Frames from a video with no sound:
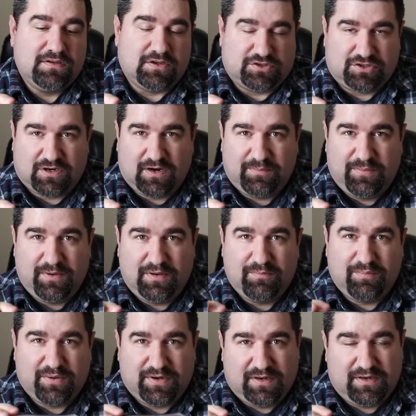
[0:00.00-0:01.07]
to
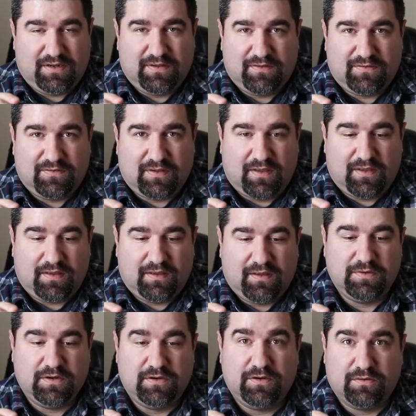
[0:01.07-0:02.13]
sharpen, but it is,
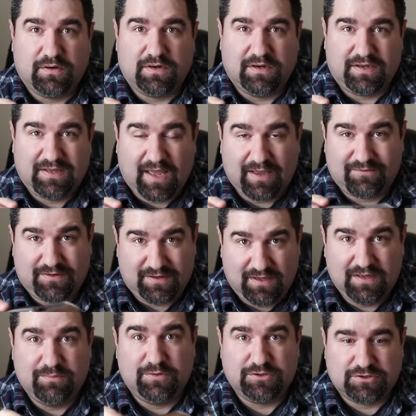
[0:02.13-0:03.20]
you are going to have to
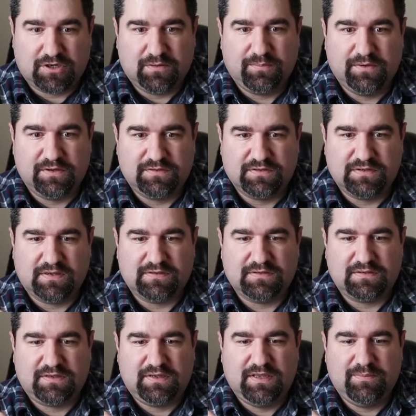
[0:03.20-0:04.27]
keep it sharpened because it
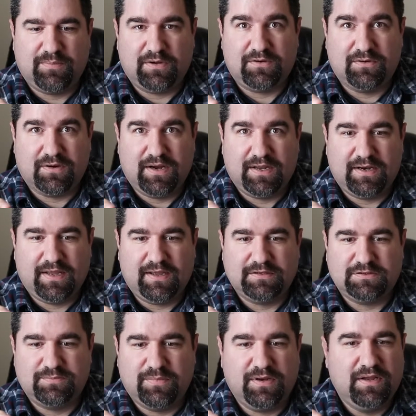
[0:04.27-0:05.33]
doesn't keep a great
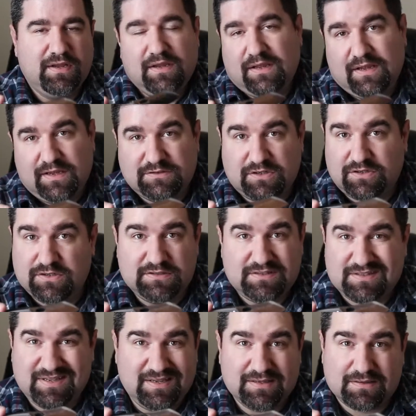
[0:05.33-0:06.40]
edge. But it's a good
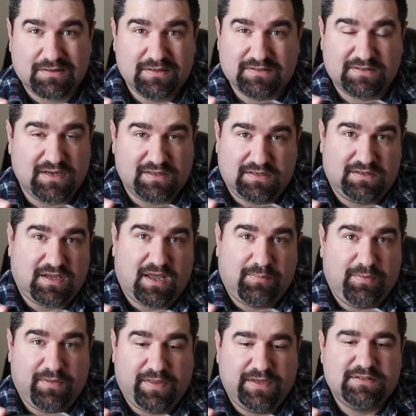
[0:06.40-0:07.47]
steel. It's not the
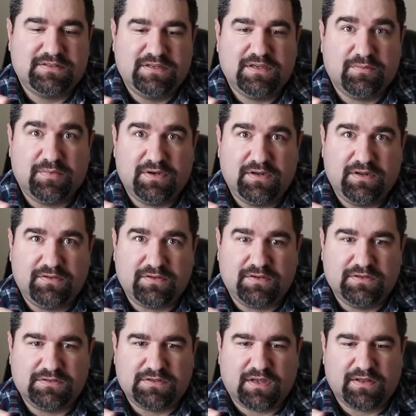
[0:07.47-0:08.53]
top of the line steel, but it is a
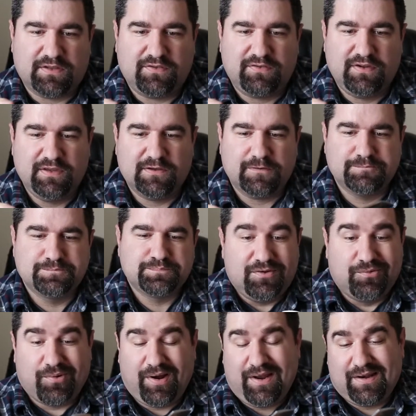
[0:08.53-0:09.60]
good solid steel.
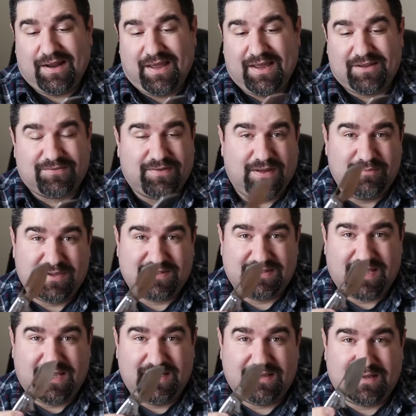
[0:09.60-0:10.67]
Great knife. I'm
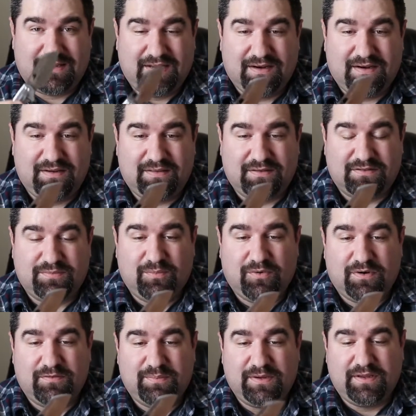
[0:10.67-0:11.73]
excited to carry this
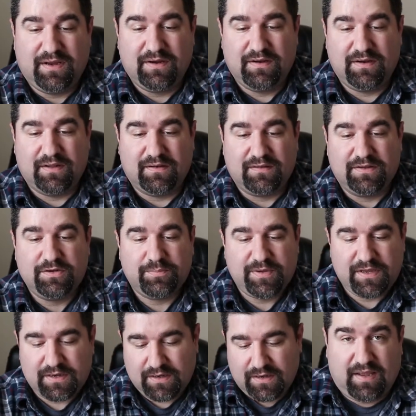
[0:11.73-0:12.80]
more. I've been carrying it a little
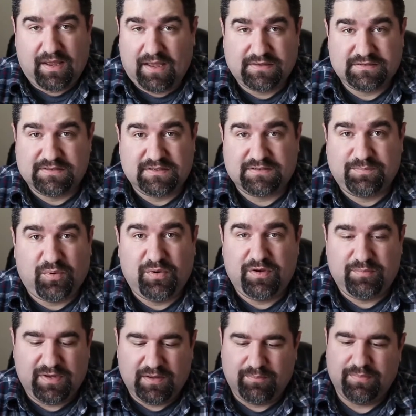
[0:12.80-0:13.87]
bit. It hasn't
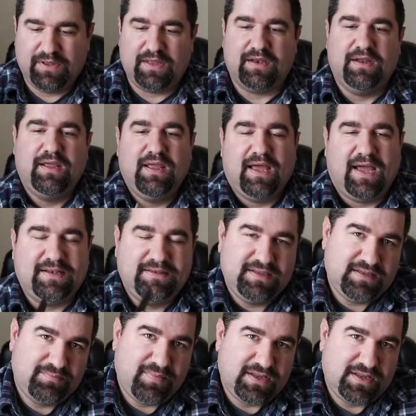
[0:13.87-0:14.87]
disappointed me a bit. I did